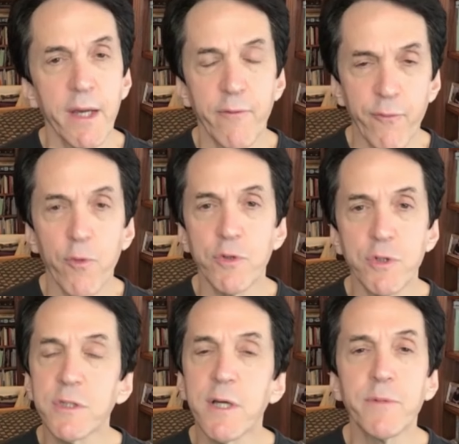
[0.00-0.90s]
he
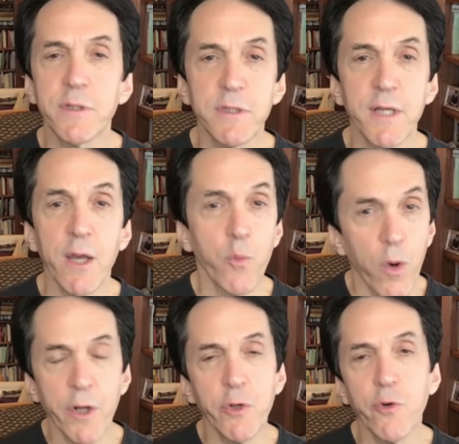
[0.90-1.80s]
forces them to say
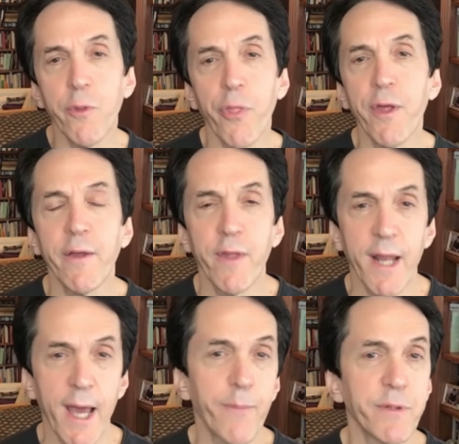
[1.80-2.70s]
one good thing
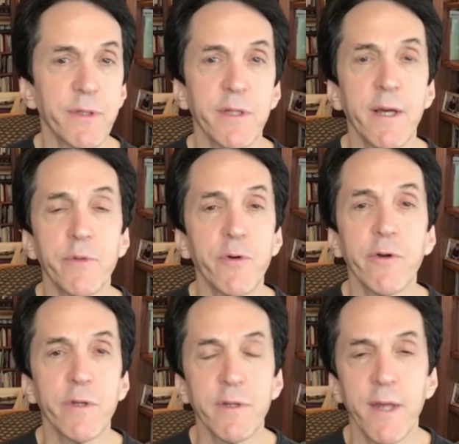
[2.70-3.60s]
that happened to them
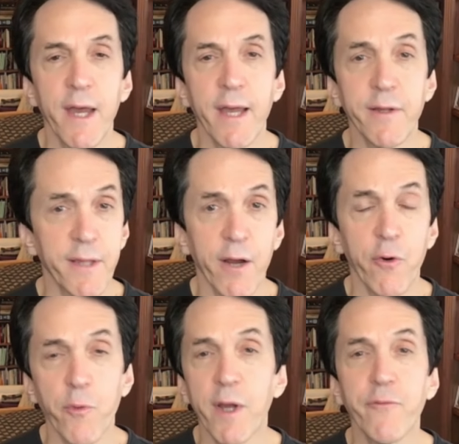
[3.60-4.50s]
during the day that
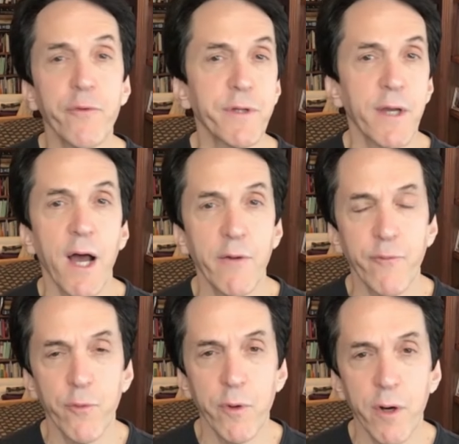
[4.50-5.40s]
they are grateful to God
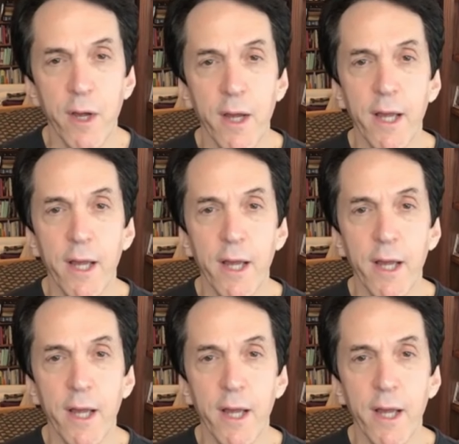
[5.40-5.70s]
for.